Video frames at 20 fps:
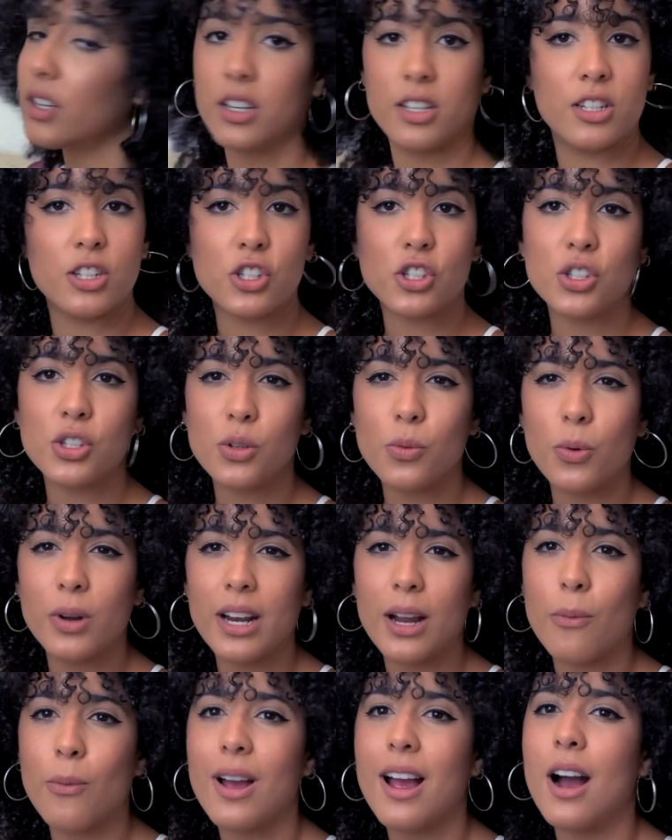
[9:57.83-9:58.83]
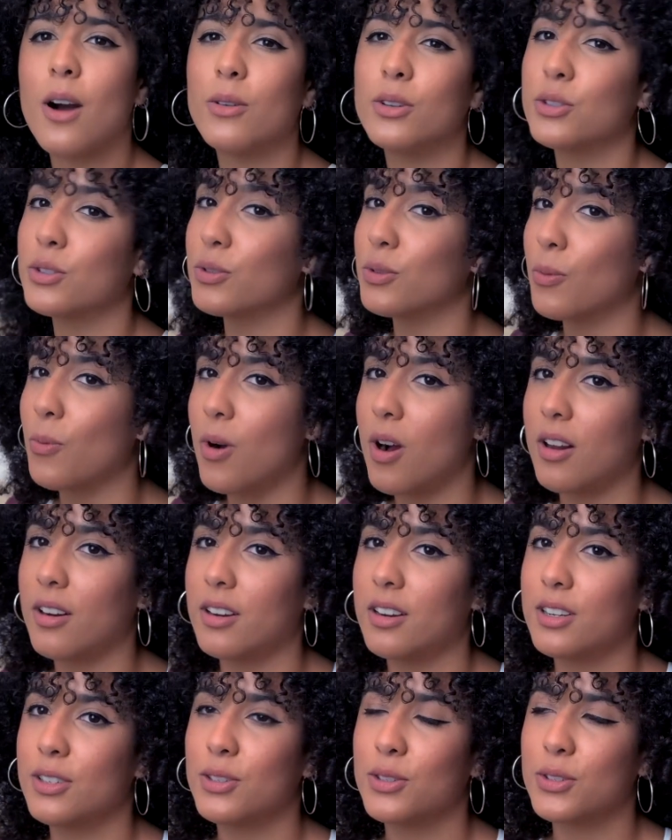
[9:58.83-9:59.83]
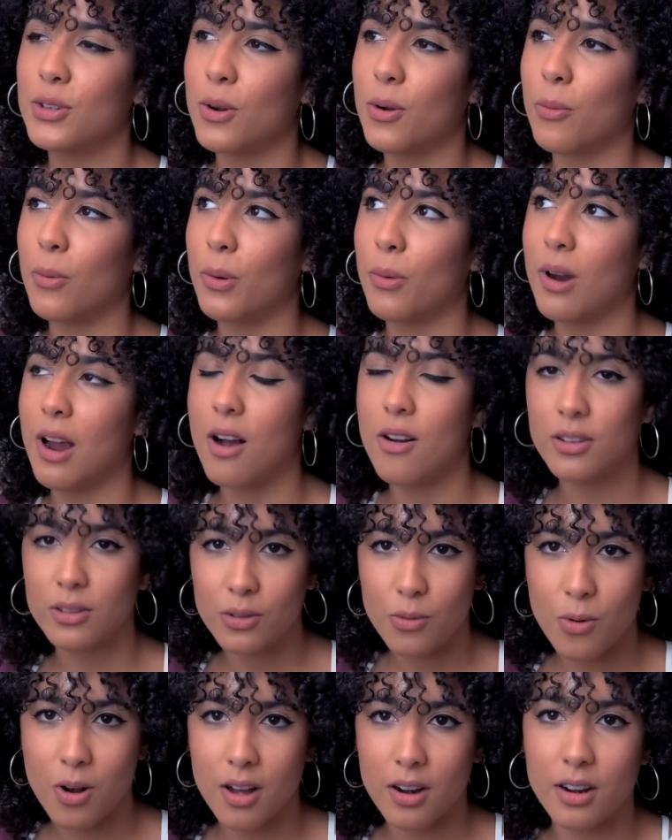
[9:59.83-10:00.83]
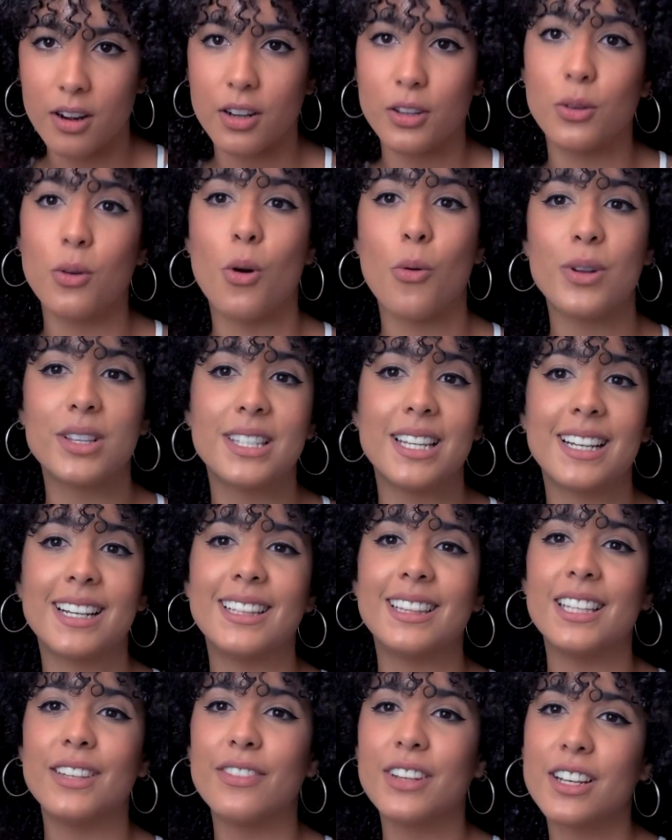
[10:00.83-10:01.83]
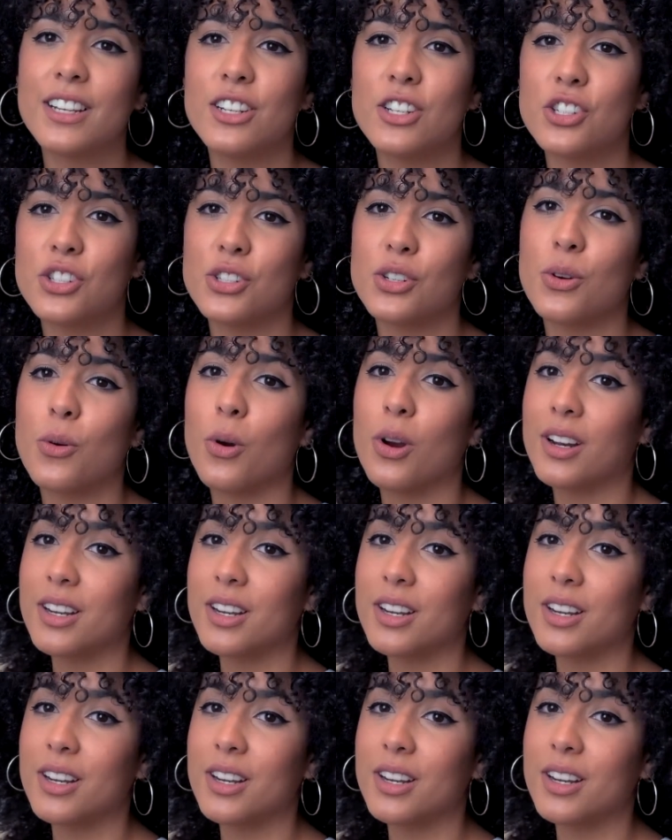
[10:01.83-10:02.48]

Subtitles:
conditioner when I went out into the water. So we were out in the water. You always take a leave-in conditioner or a